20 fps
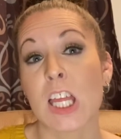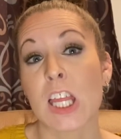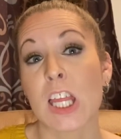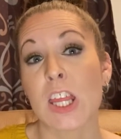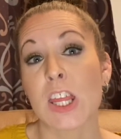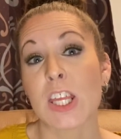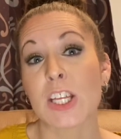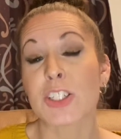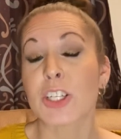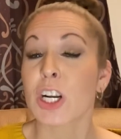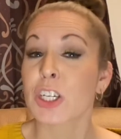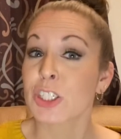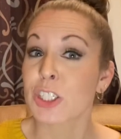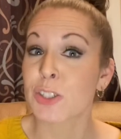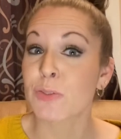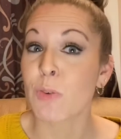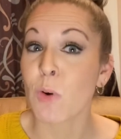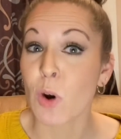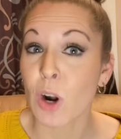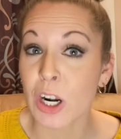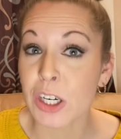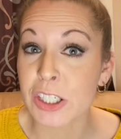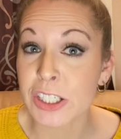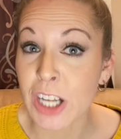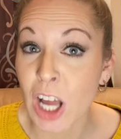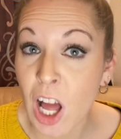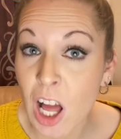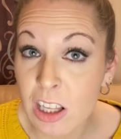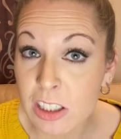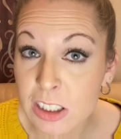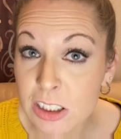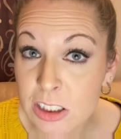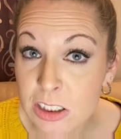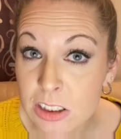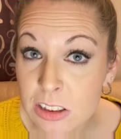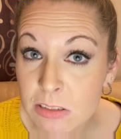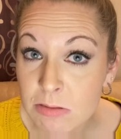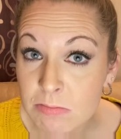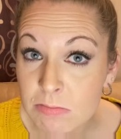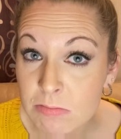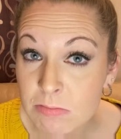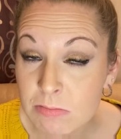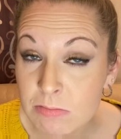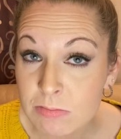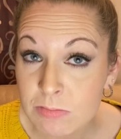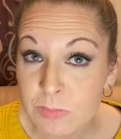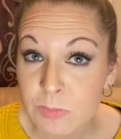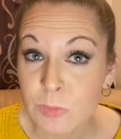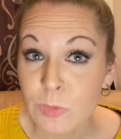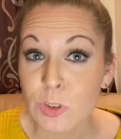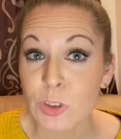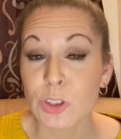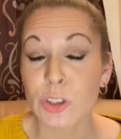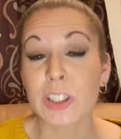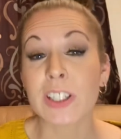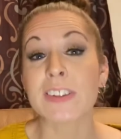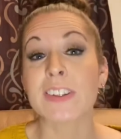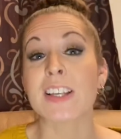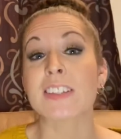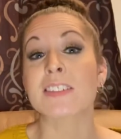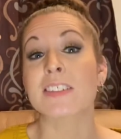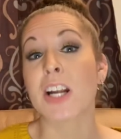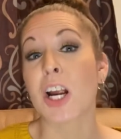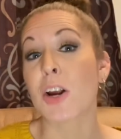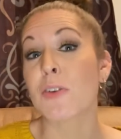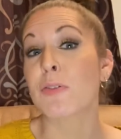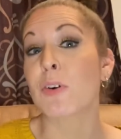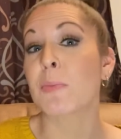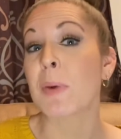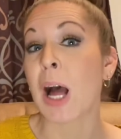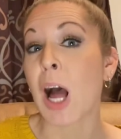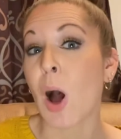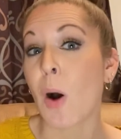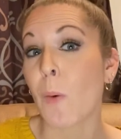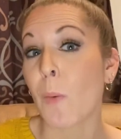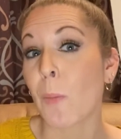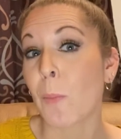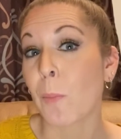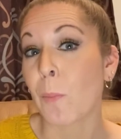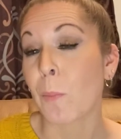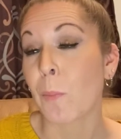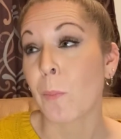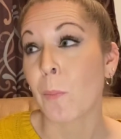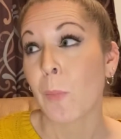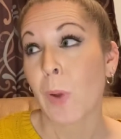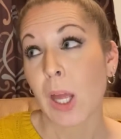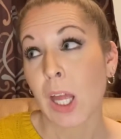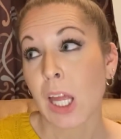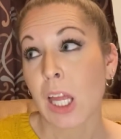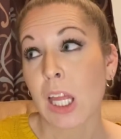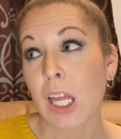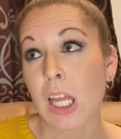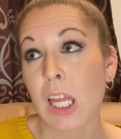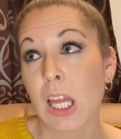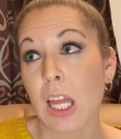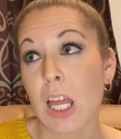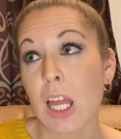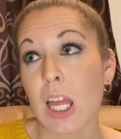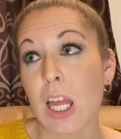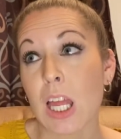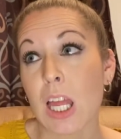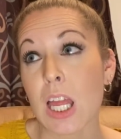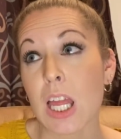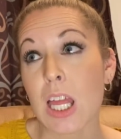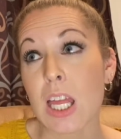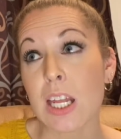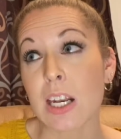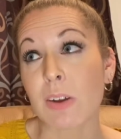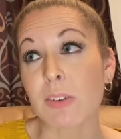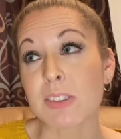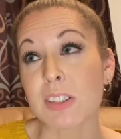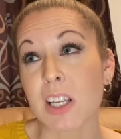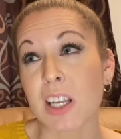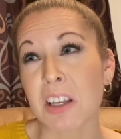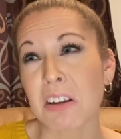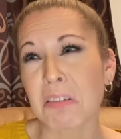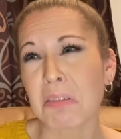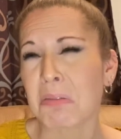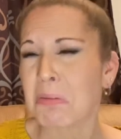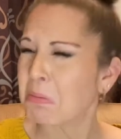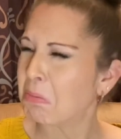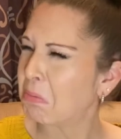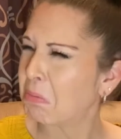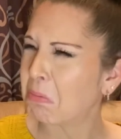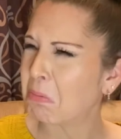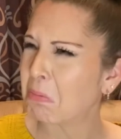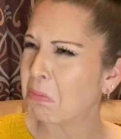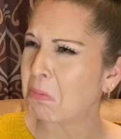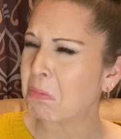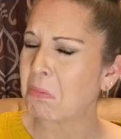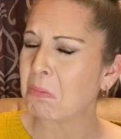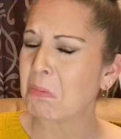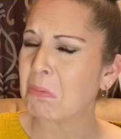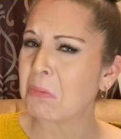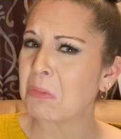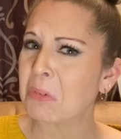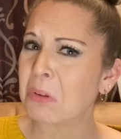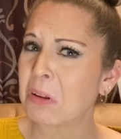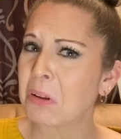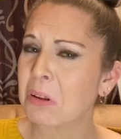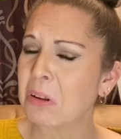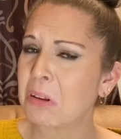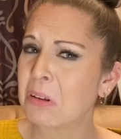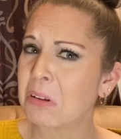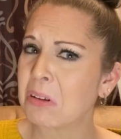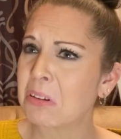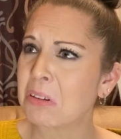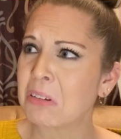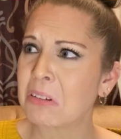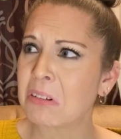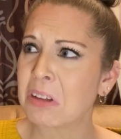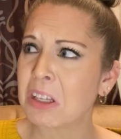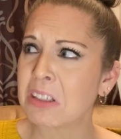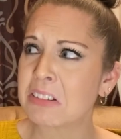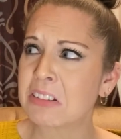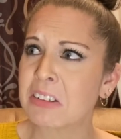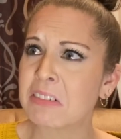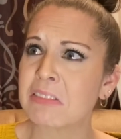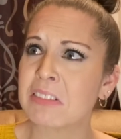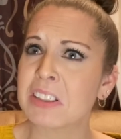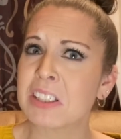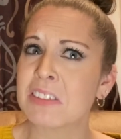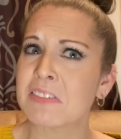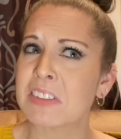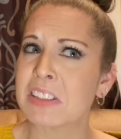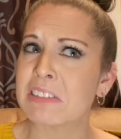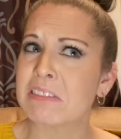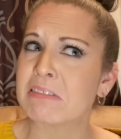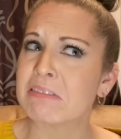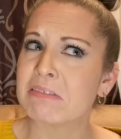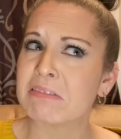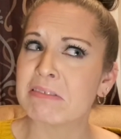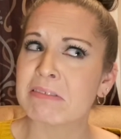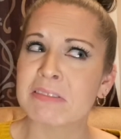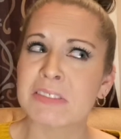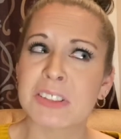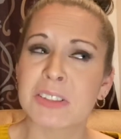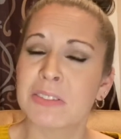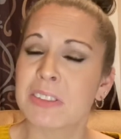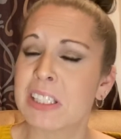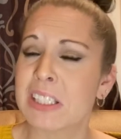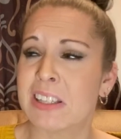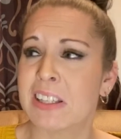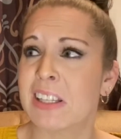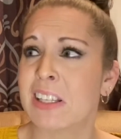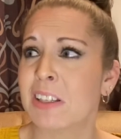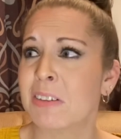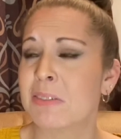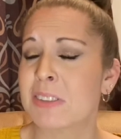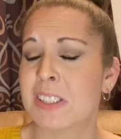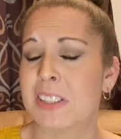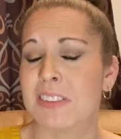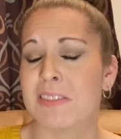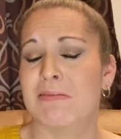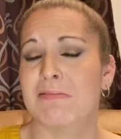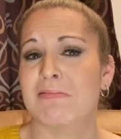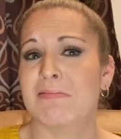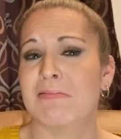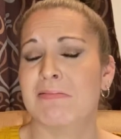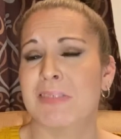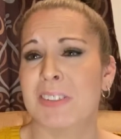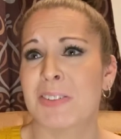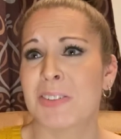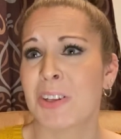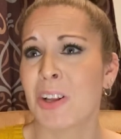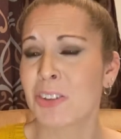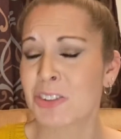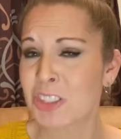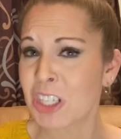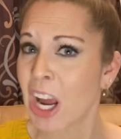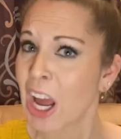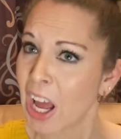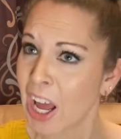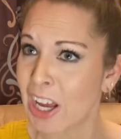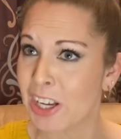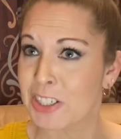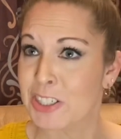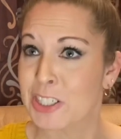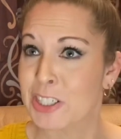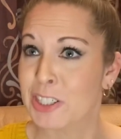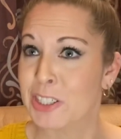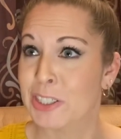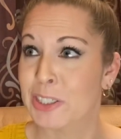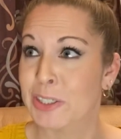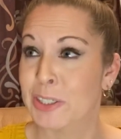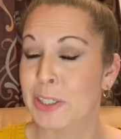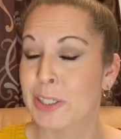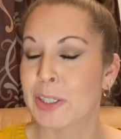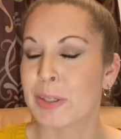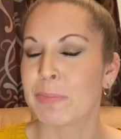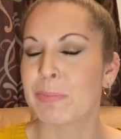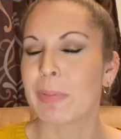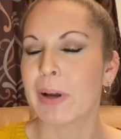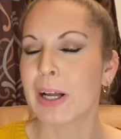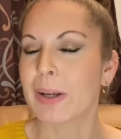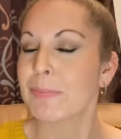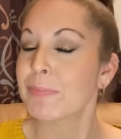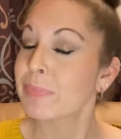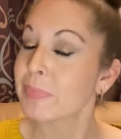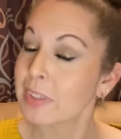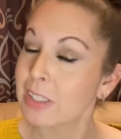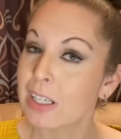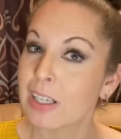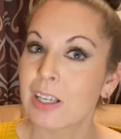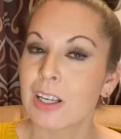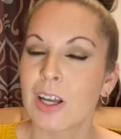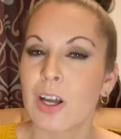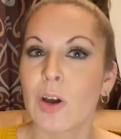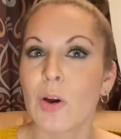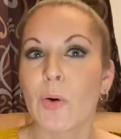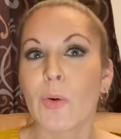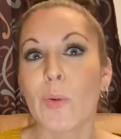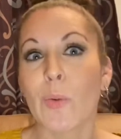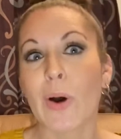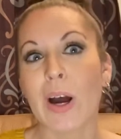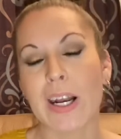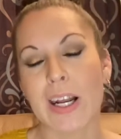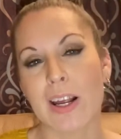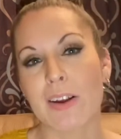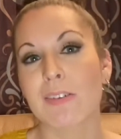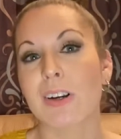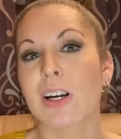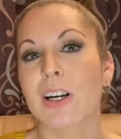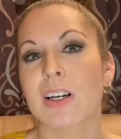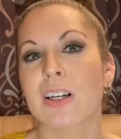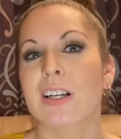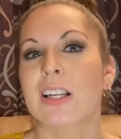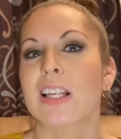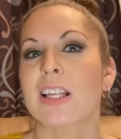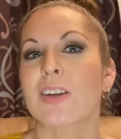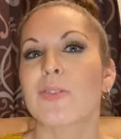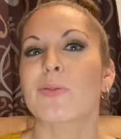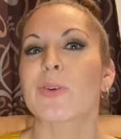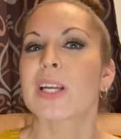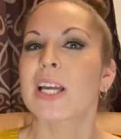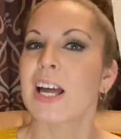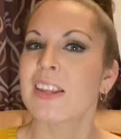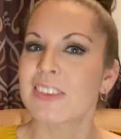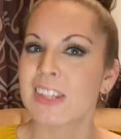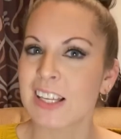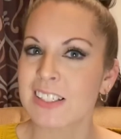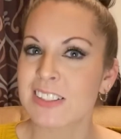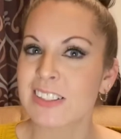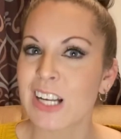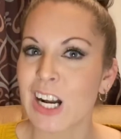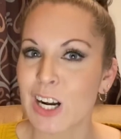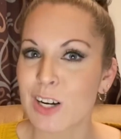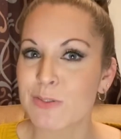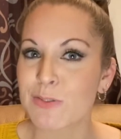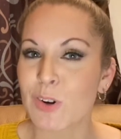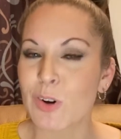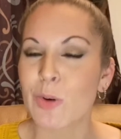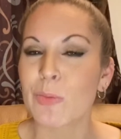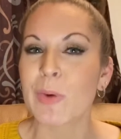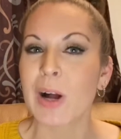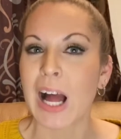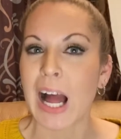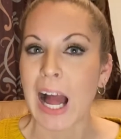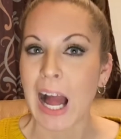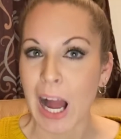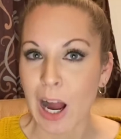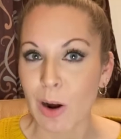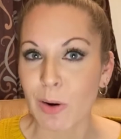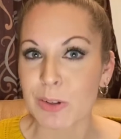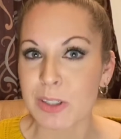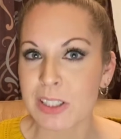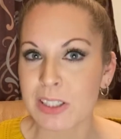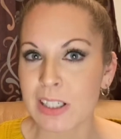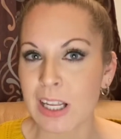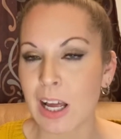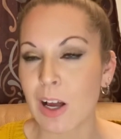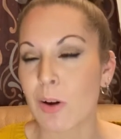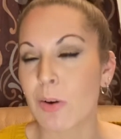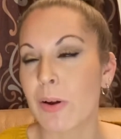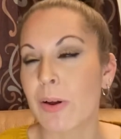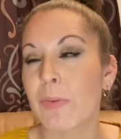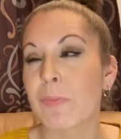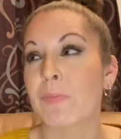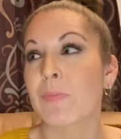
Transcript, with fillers: they charged us four hundred dollars to get that styrofoam out. And I was like, you guys didn't really even do anything. It was, it was all Josh. But whatever, we got that styrofoam out. Now,